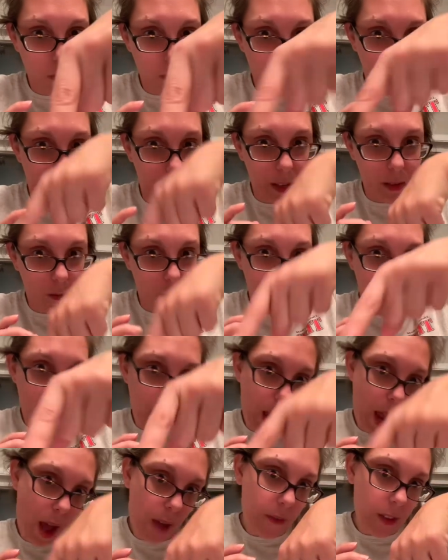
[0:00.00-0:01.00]
like one
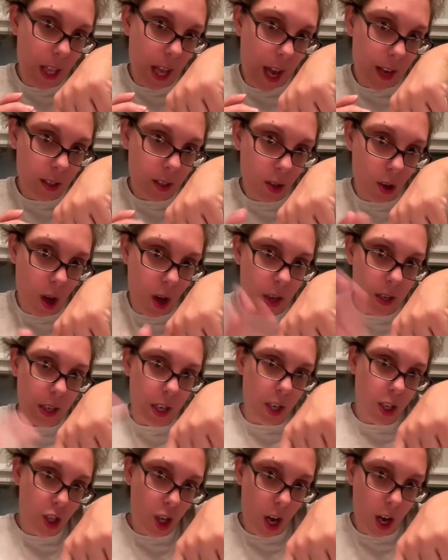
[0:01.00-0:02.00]
half of the hexagon
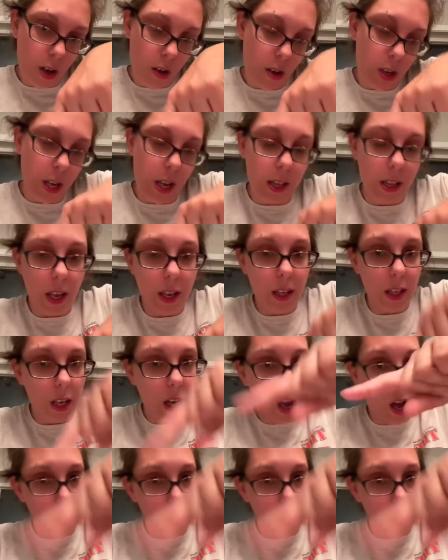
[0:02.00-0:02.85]
gets shared and then the